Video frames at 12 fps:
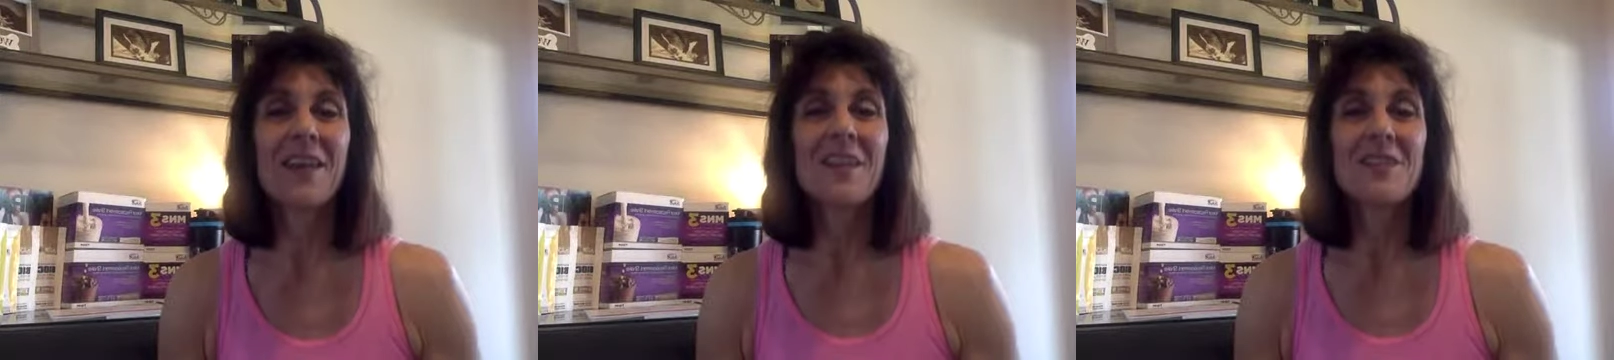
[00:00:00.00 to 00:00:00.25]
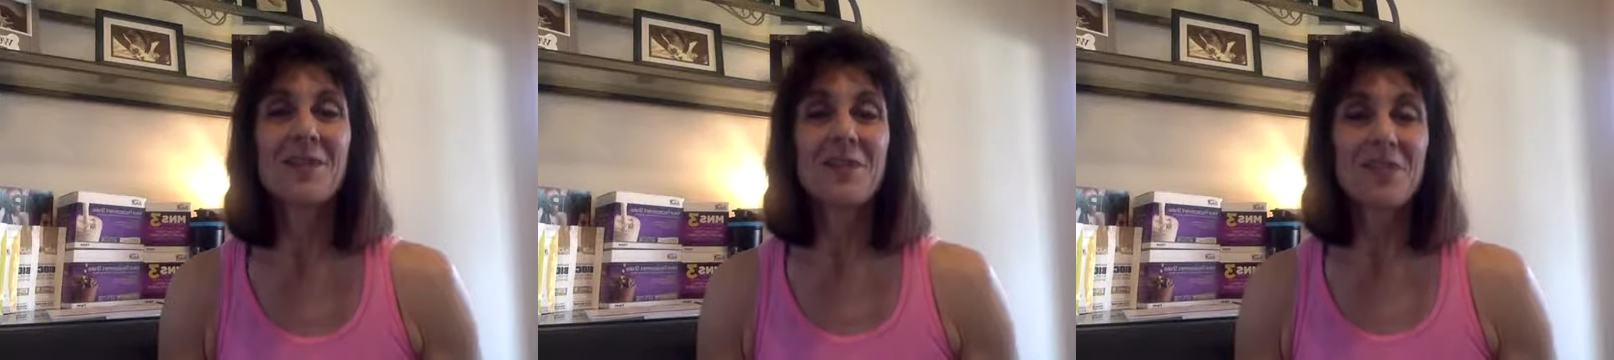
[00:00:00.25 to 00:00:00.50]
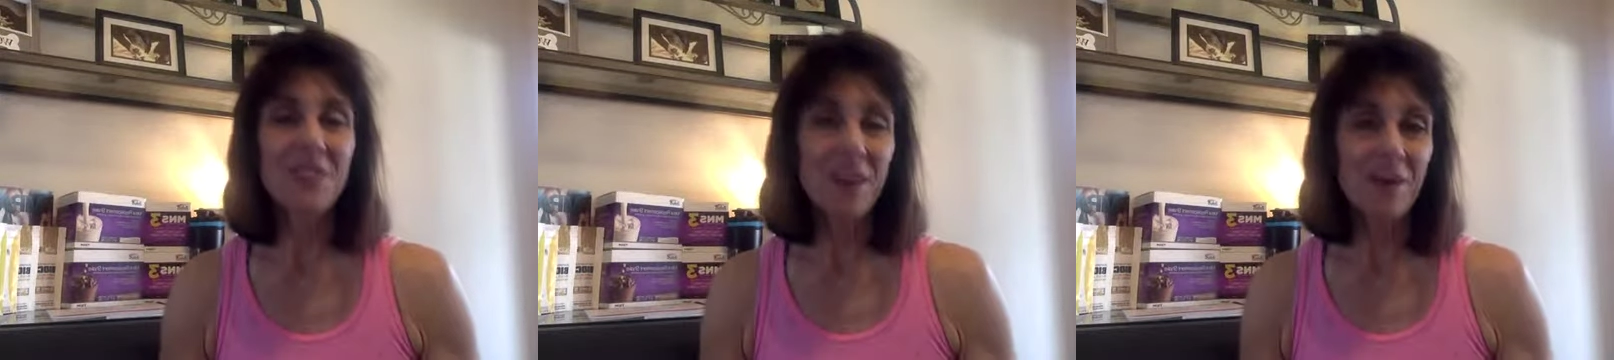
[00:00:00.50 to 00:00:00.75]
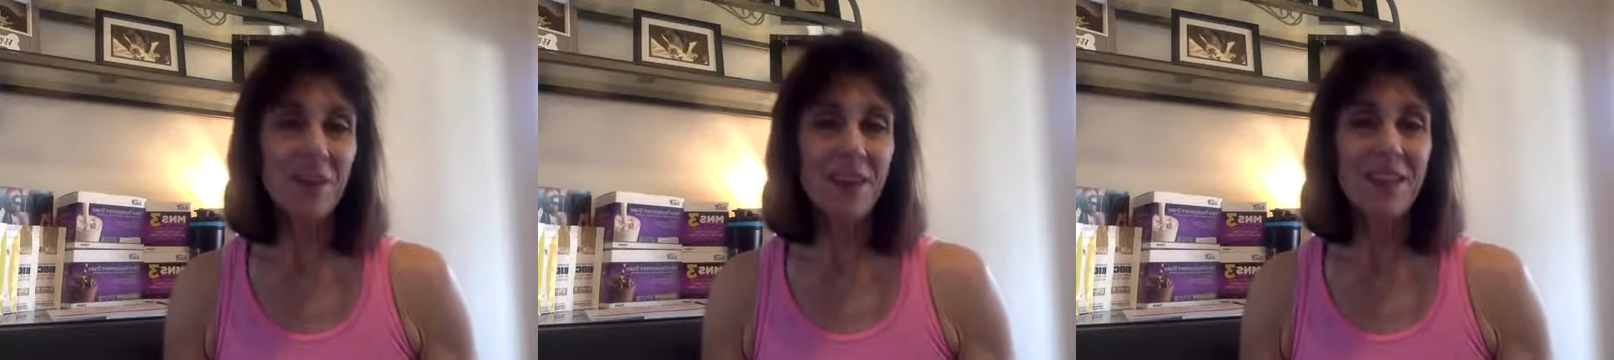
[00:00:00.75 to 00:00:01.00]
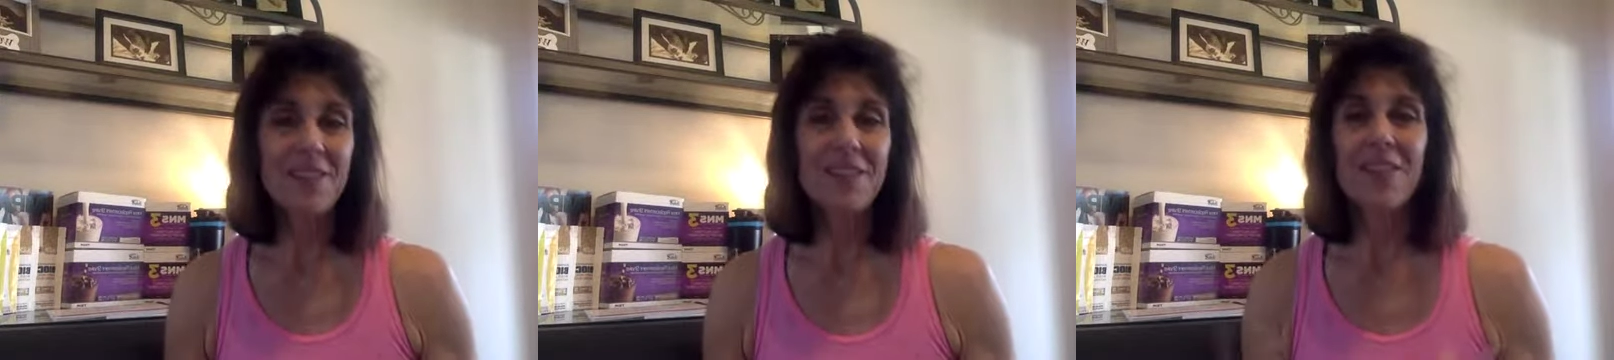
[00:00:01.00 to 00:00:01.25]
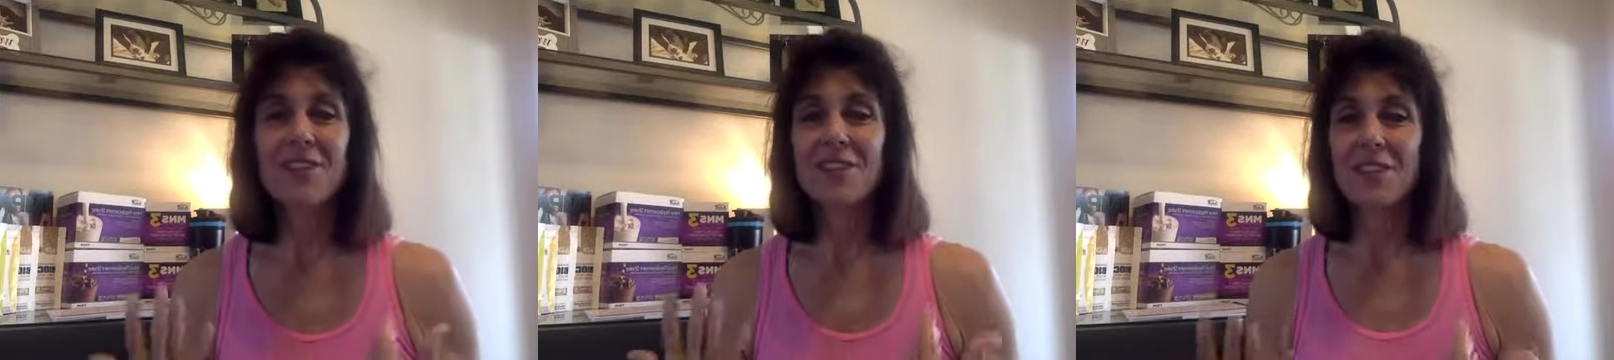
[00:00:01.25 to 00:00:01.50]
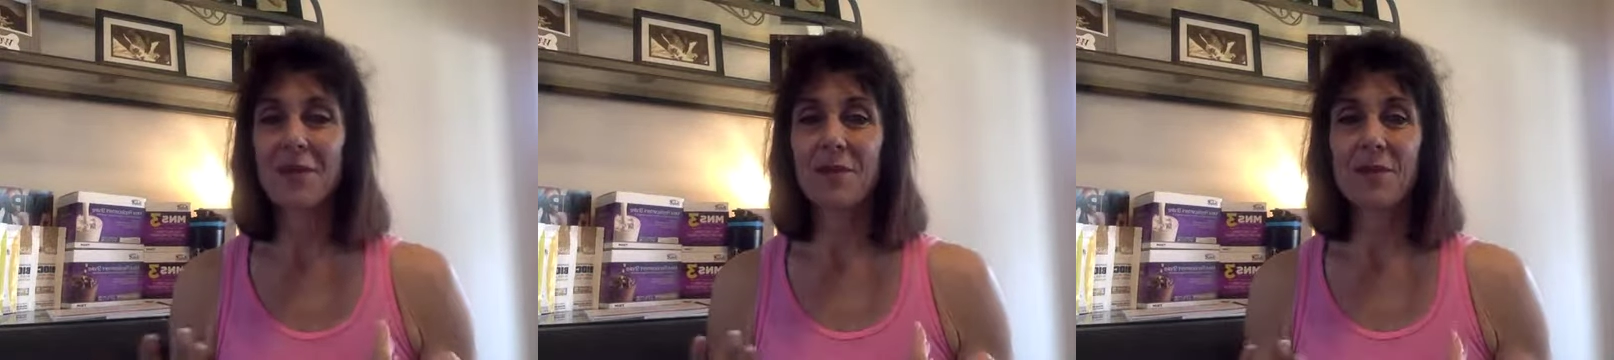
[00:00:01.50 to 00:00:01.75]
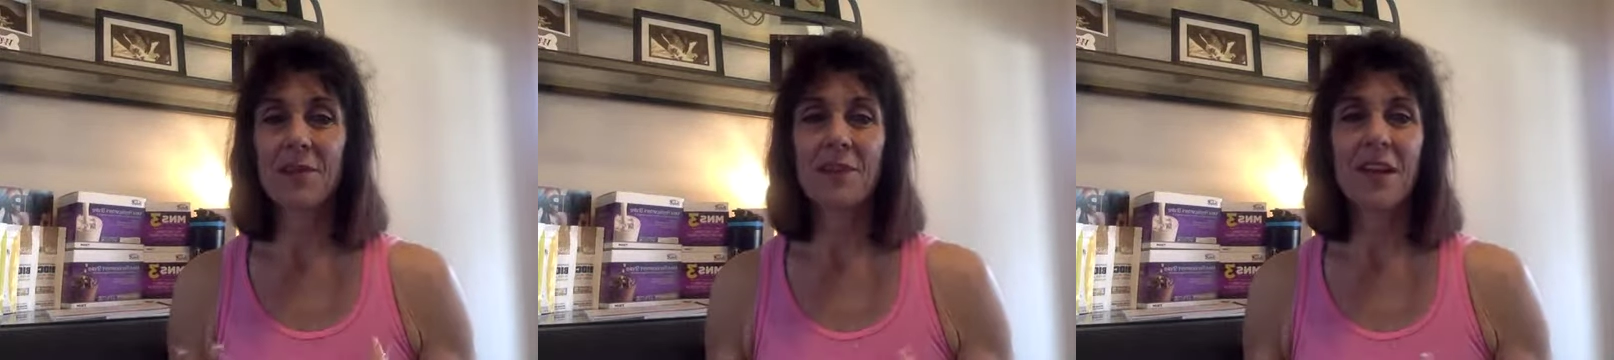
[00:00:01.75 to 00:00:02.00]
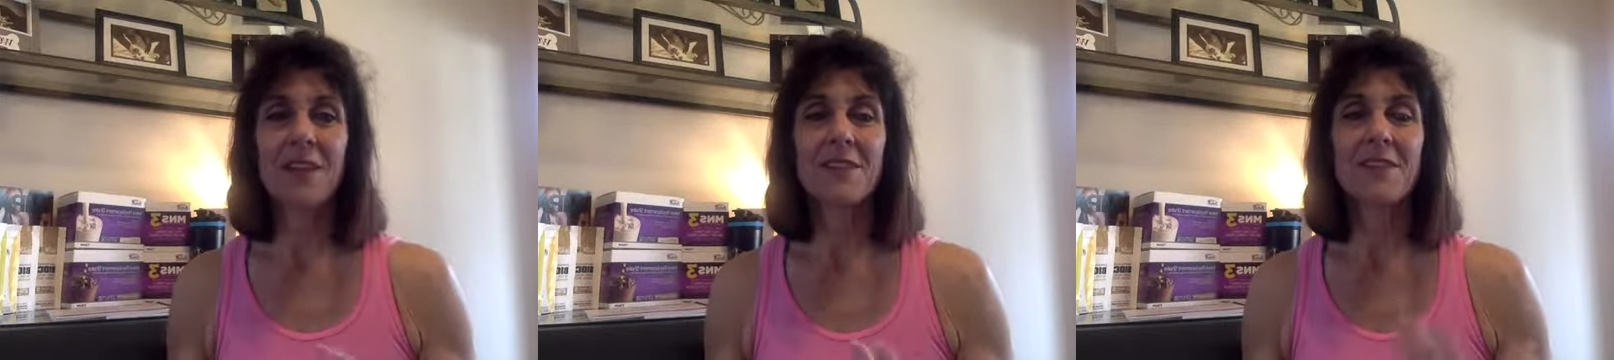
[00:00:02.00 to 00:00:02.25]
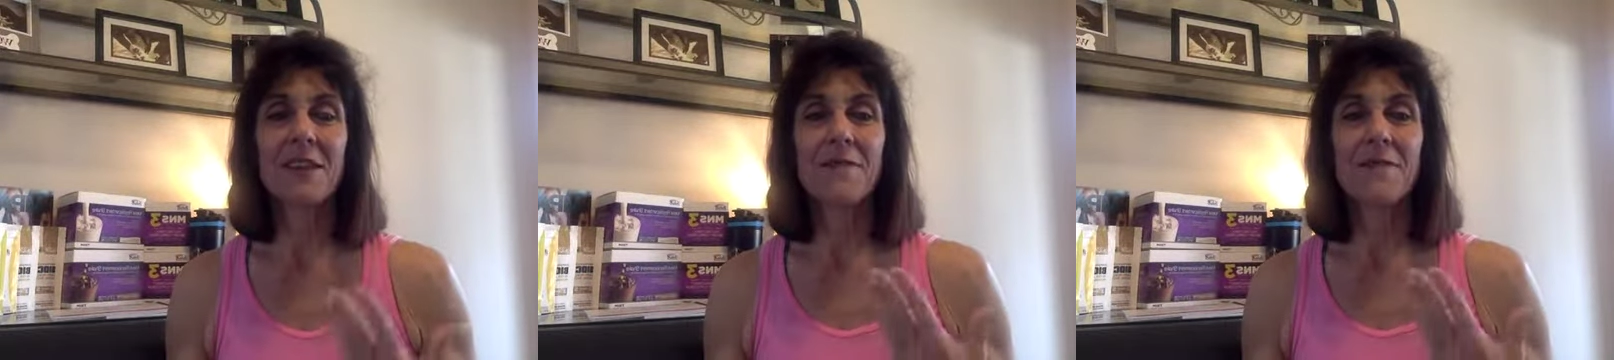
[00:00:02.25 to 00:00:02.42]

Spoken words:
So share with us, share with your friends.